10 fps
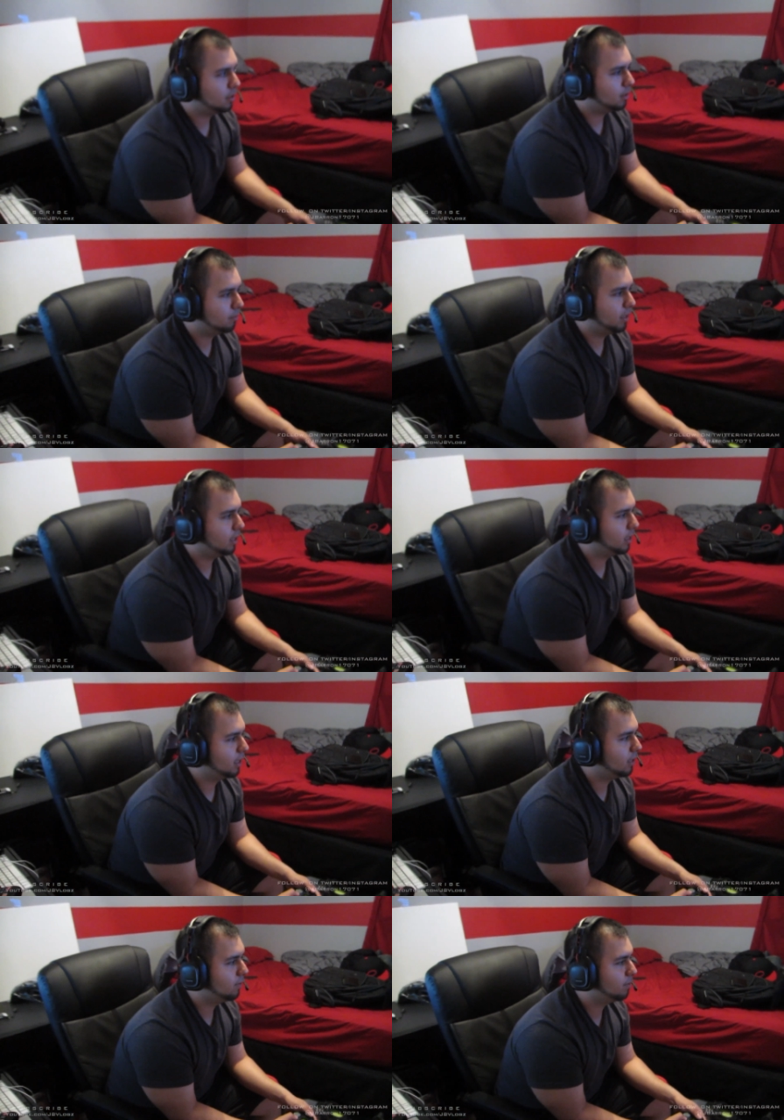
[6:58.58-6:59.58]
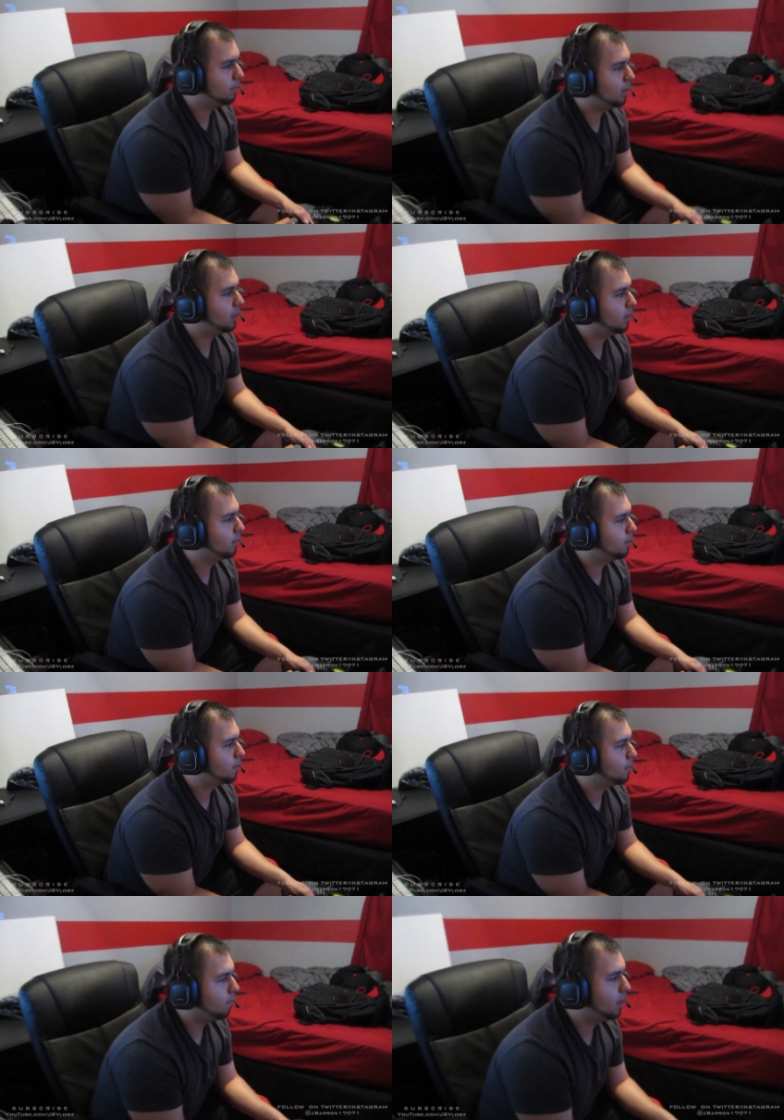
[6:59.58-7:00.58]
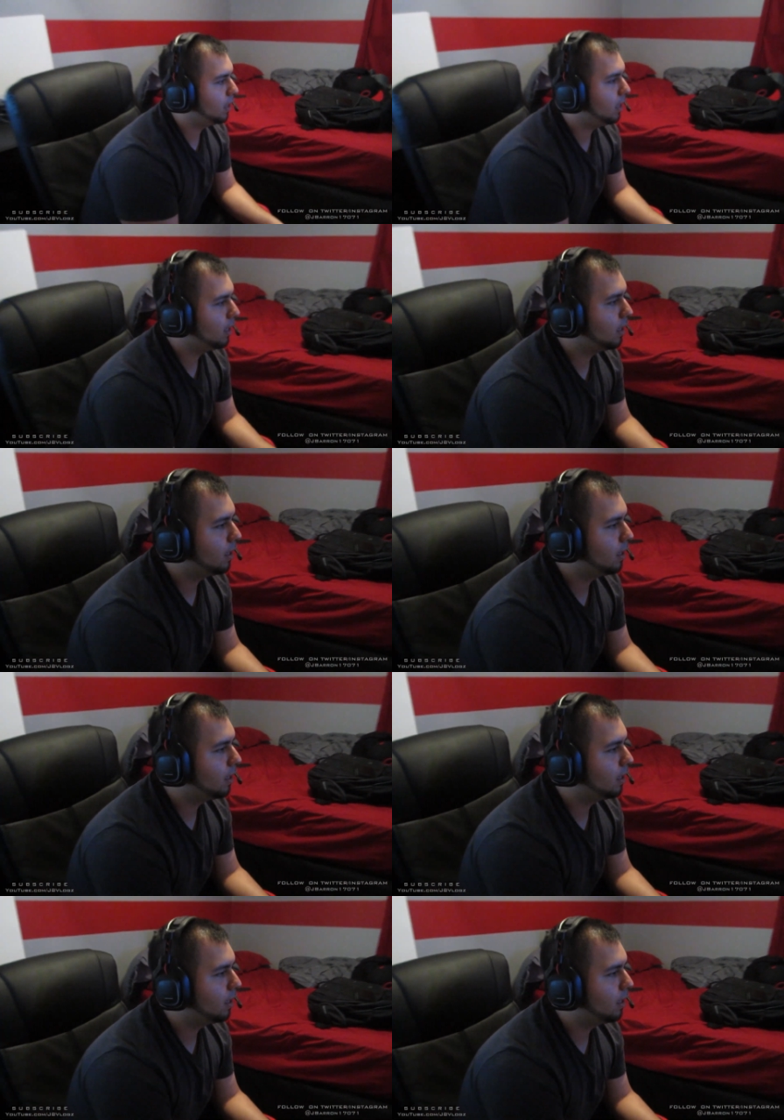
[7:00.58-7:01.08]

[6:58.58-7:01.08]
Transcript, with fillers: I'm about to kill somebody. Really?